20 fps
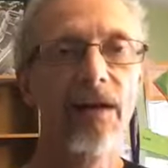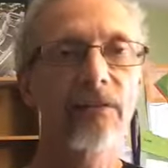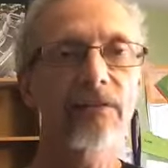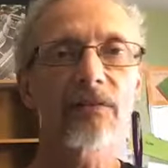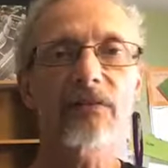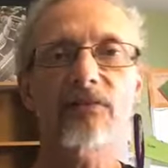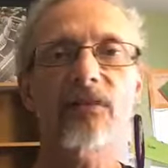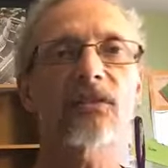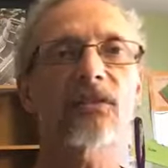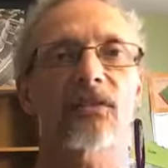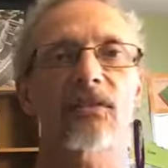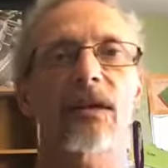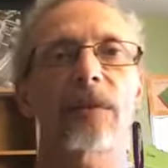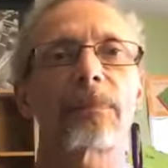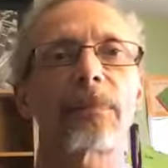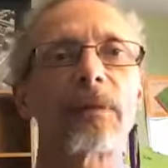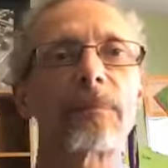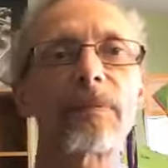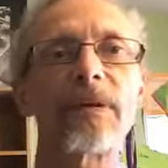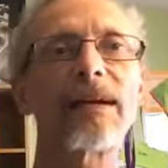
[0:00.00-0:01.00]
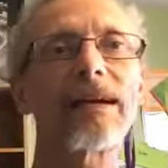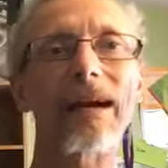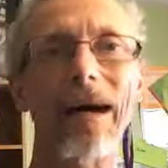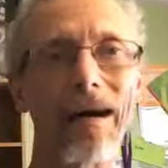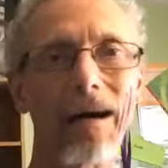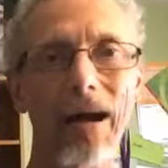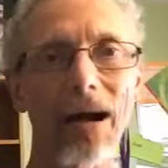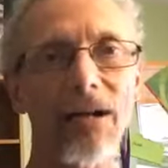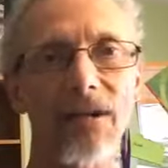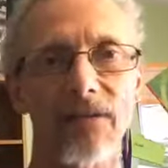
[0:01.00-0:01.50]
So just simply being
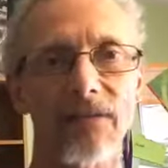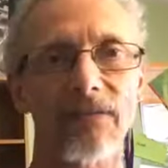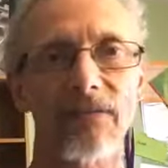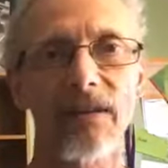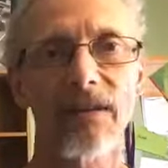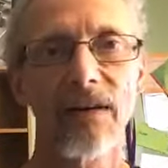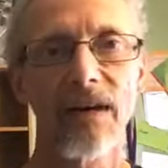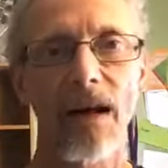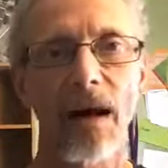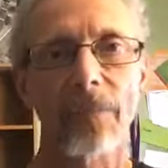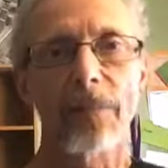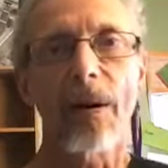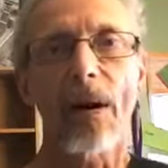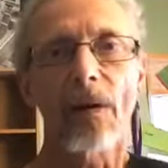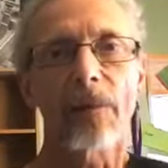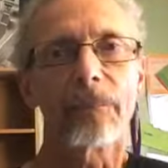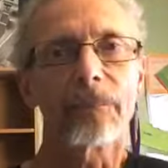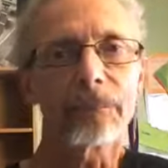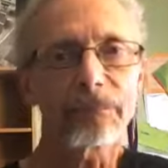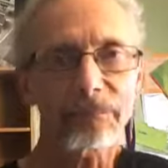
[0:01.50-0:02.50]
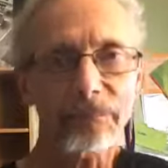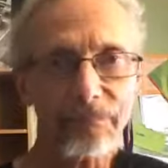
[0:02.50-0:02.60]
honest about